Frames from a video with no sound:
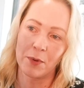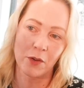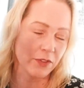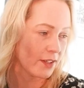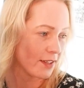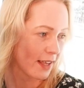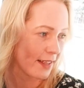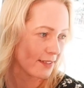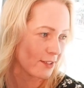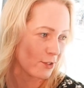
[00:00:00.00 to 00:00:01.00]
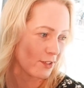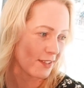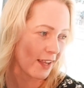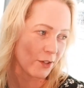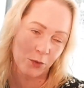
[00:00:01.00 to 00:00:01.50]
on the hand to
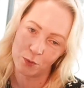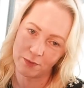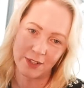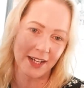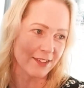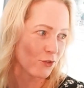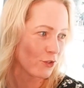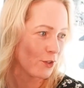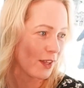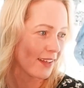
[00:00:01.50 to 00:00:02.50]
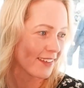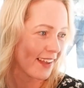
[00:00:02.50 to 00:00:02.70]
say, oh, let's not do that again.